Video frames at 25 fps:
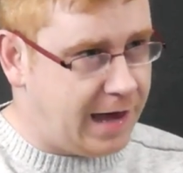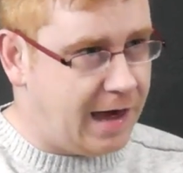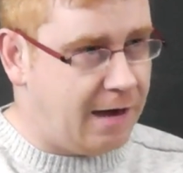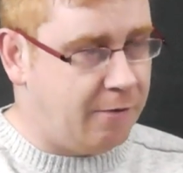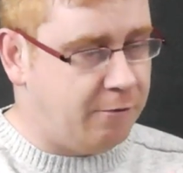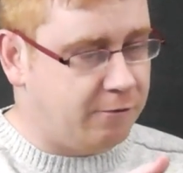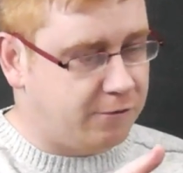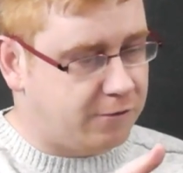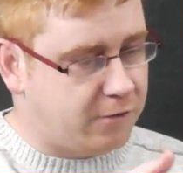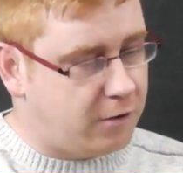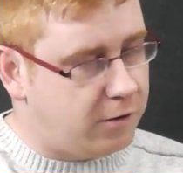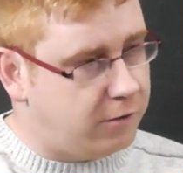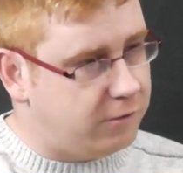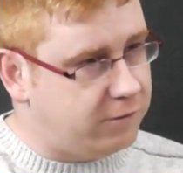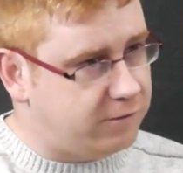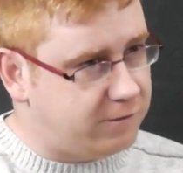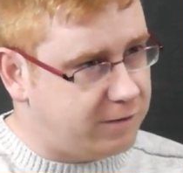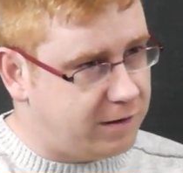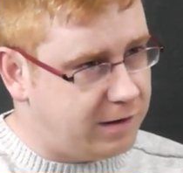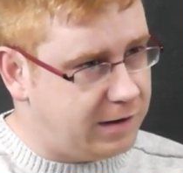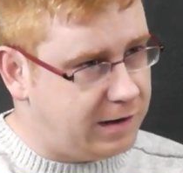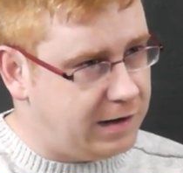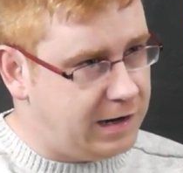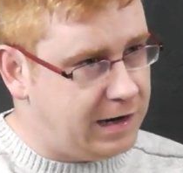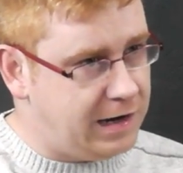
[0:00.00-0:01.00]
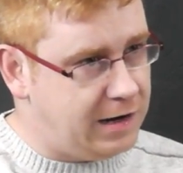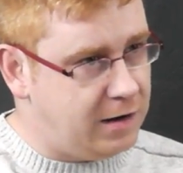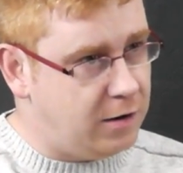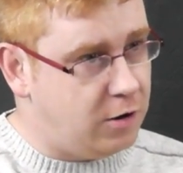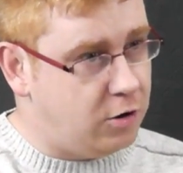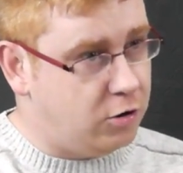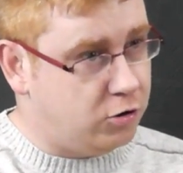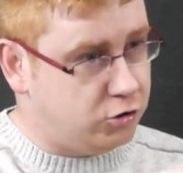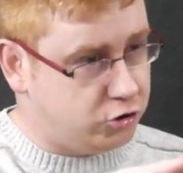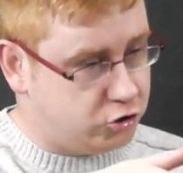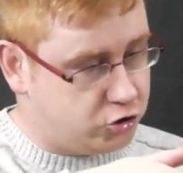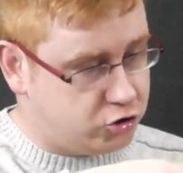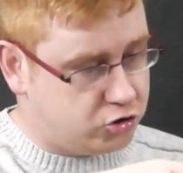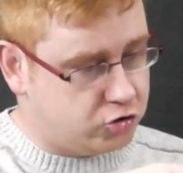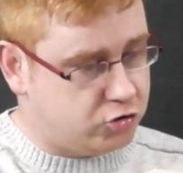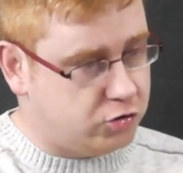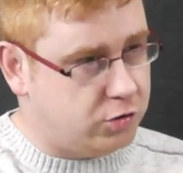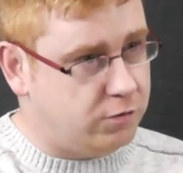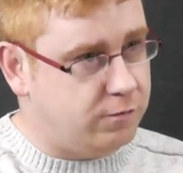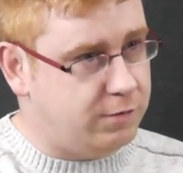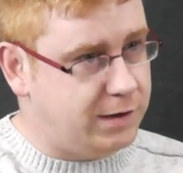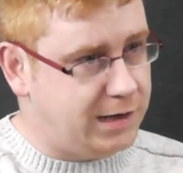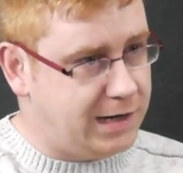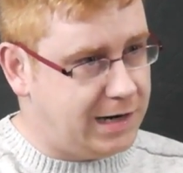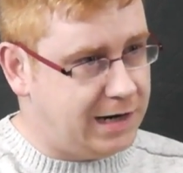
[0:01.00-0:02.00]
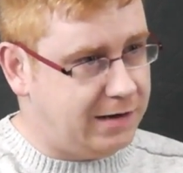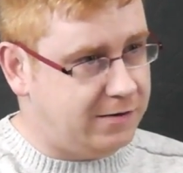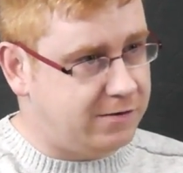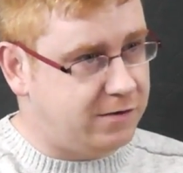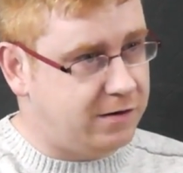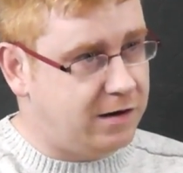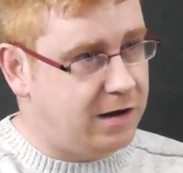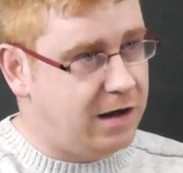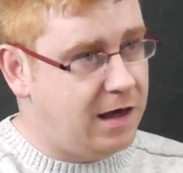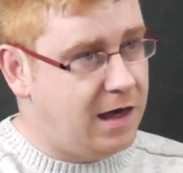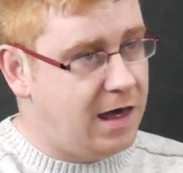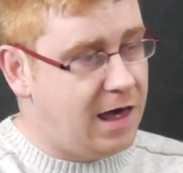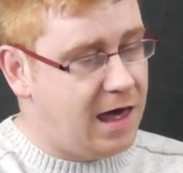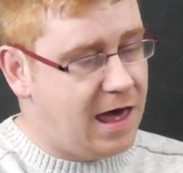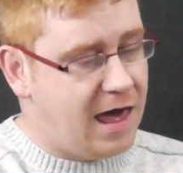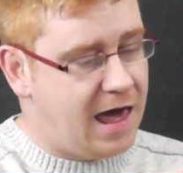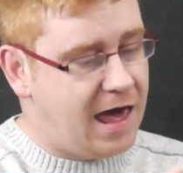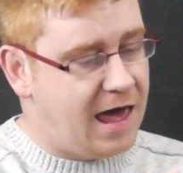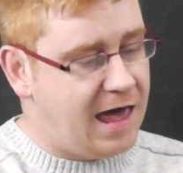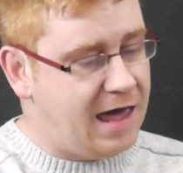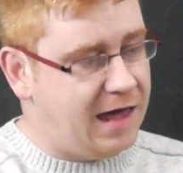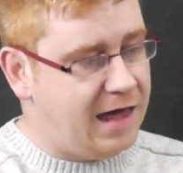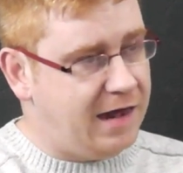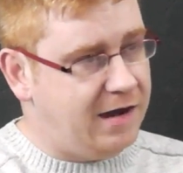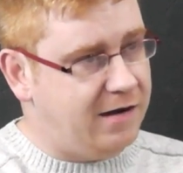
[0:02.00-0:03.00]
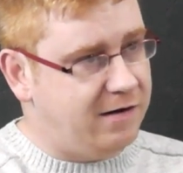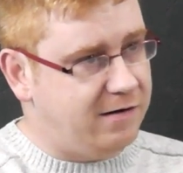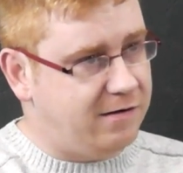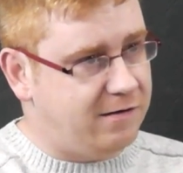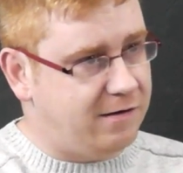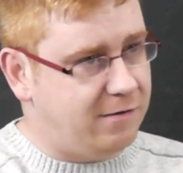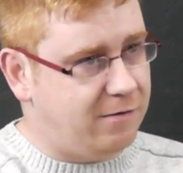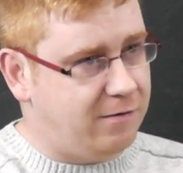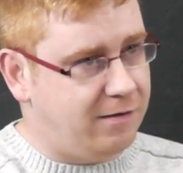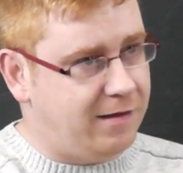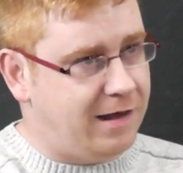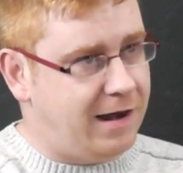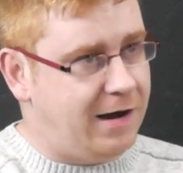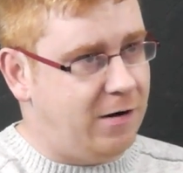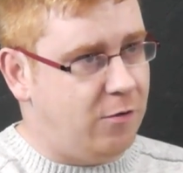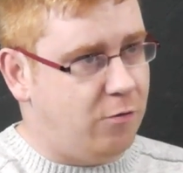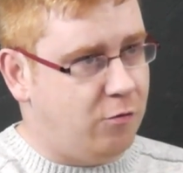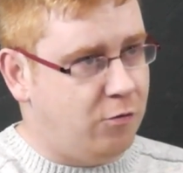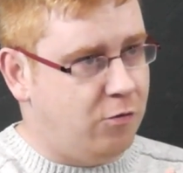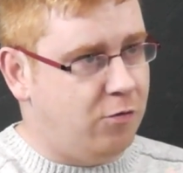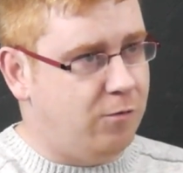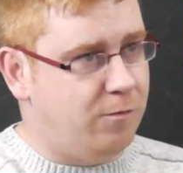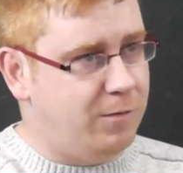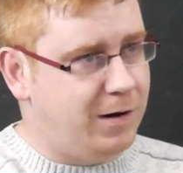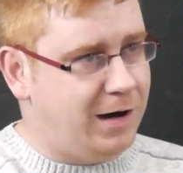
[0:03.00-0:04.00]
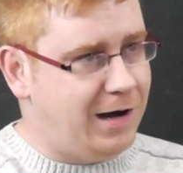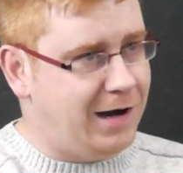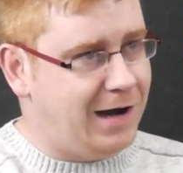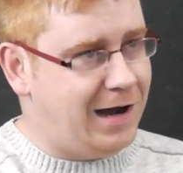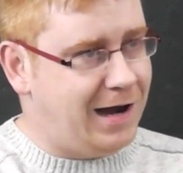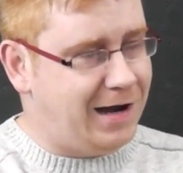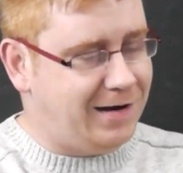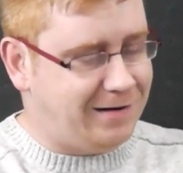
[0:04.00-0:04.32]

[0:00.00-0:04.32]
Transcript: I was constantly unscrewing it and then opening right.